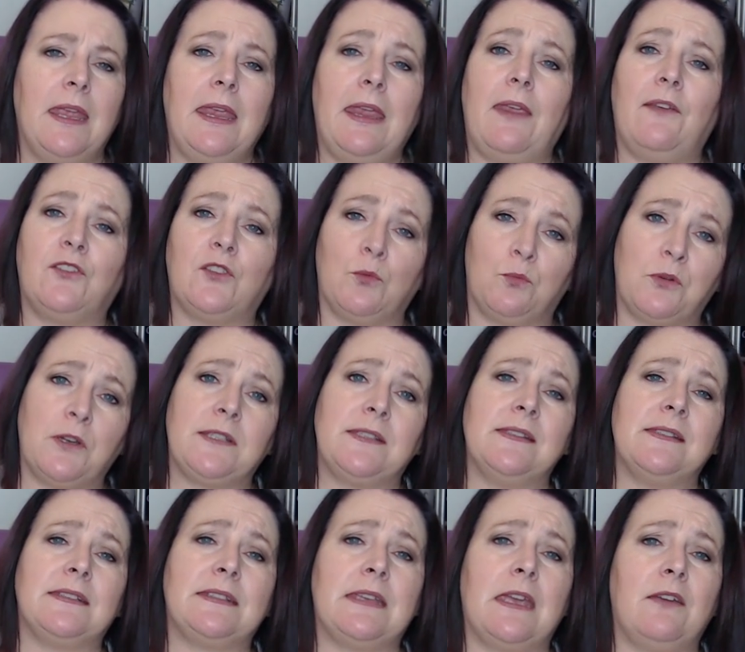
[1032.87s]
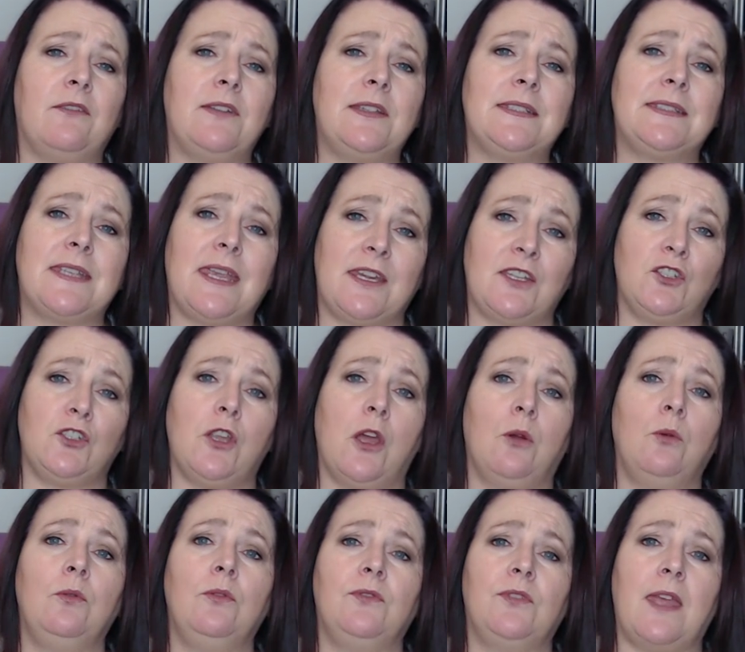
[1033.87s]
If the prison service says
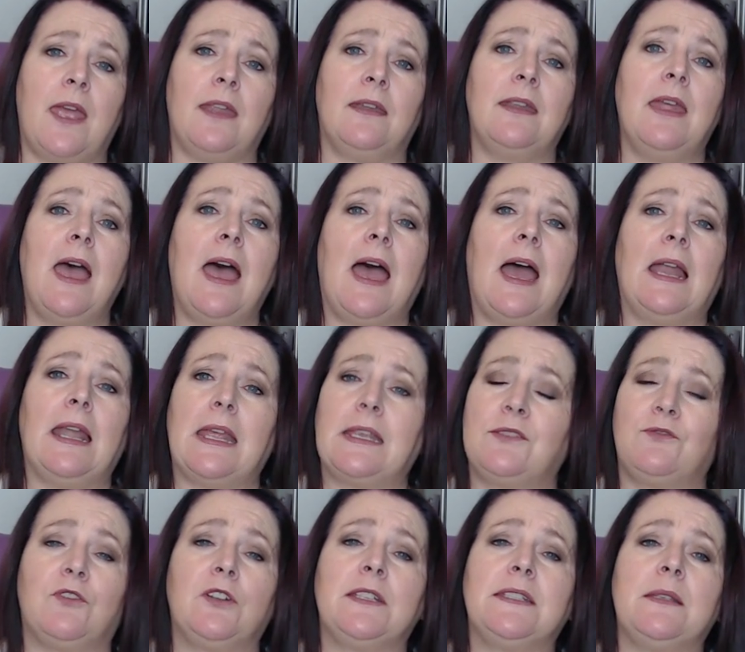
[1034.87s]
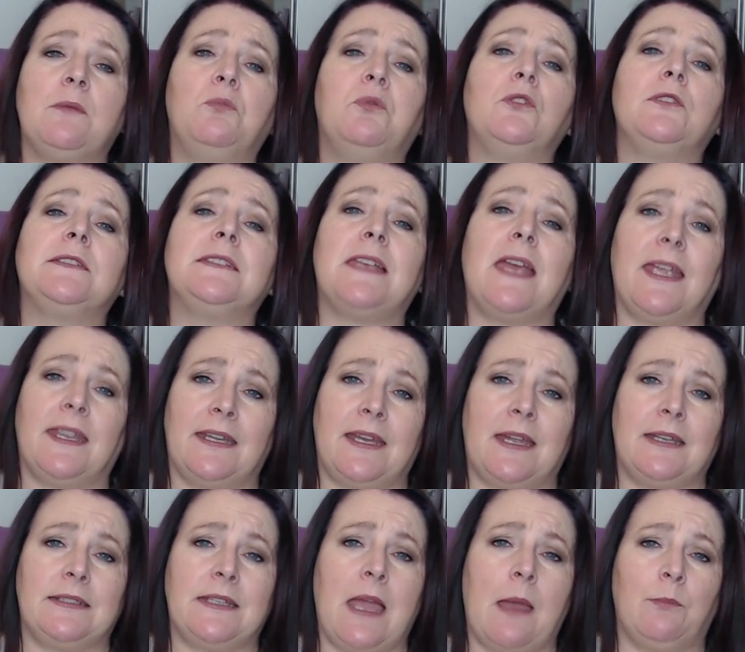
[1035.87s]
no, then I'll ask for a simple
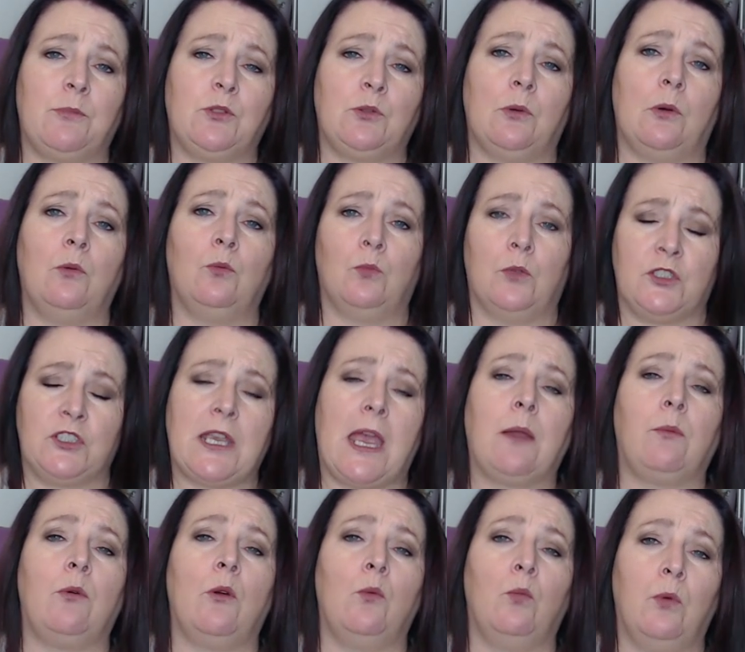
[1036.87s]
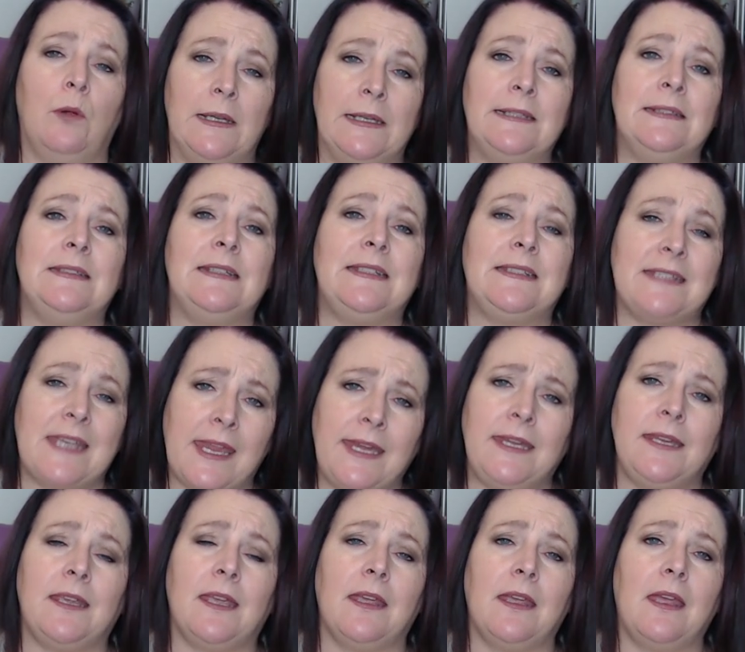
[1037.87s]
cyanide capsule, which I will willingly
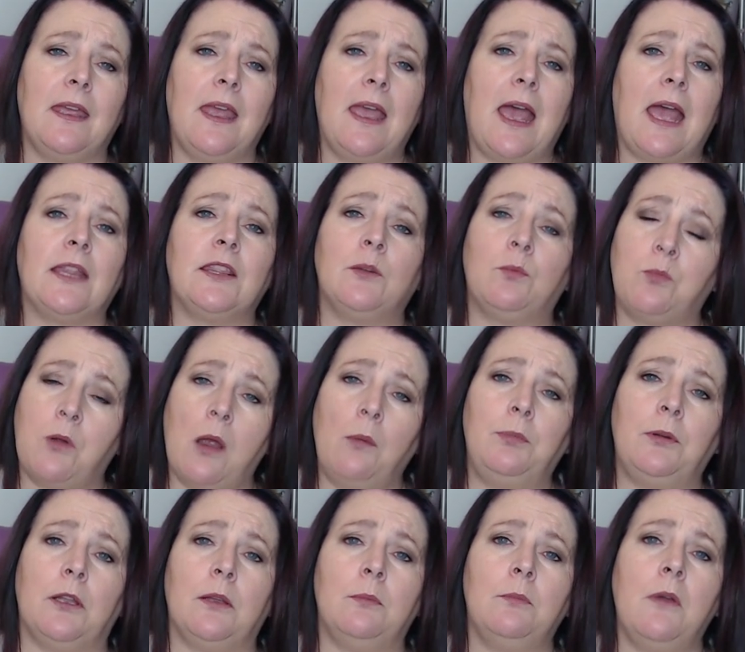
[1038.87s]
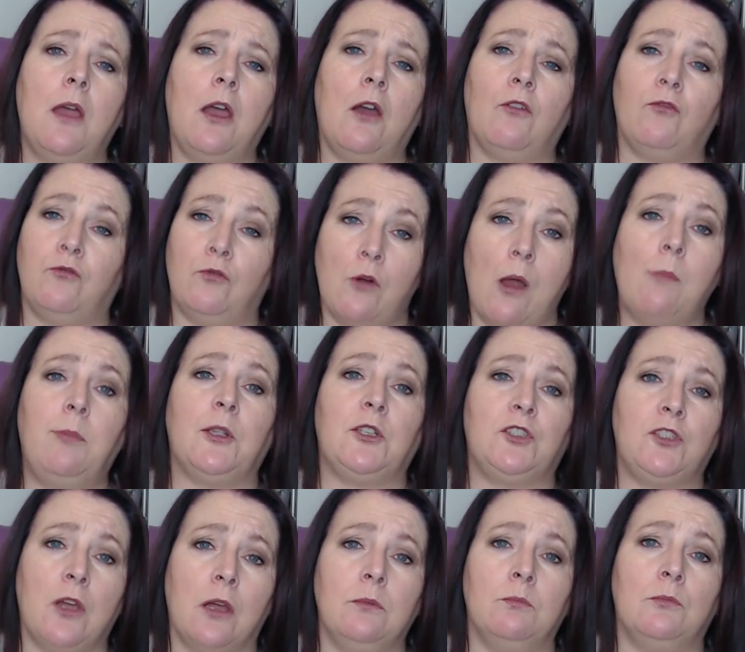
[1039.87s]
take, and the problem of Robert
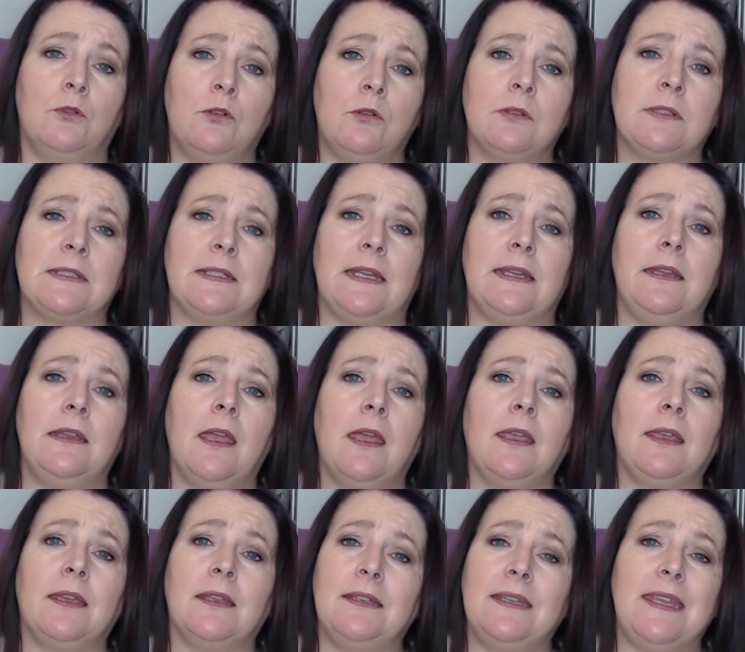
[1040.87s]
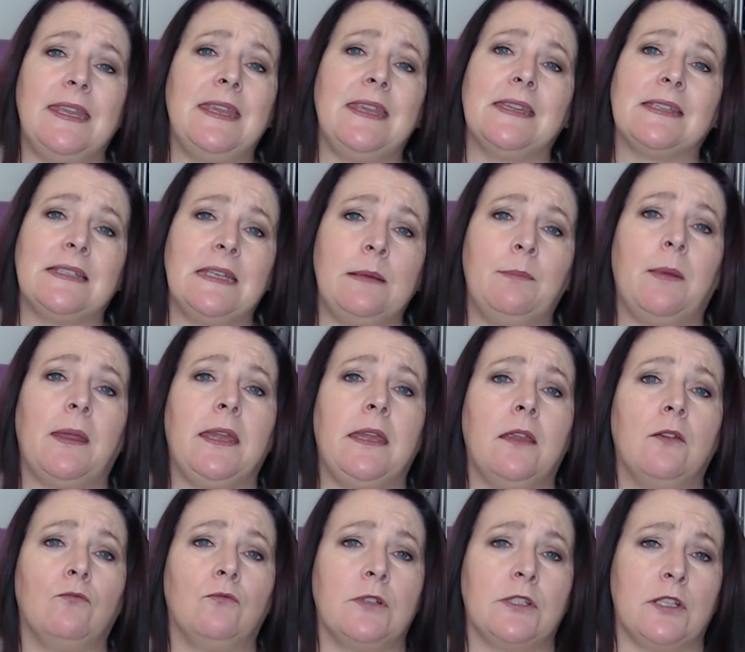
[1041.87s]
John Maudsley can easily
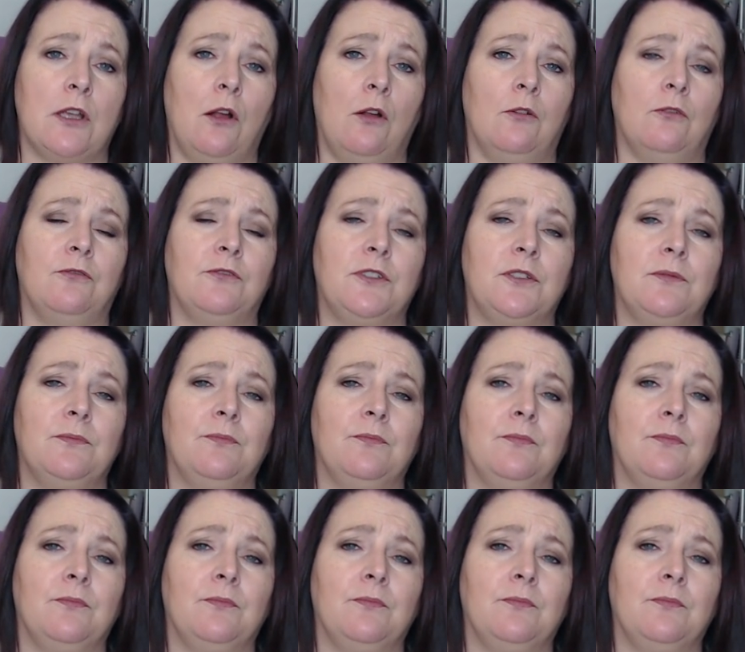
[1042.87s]
be resolved."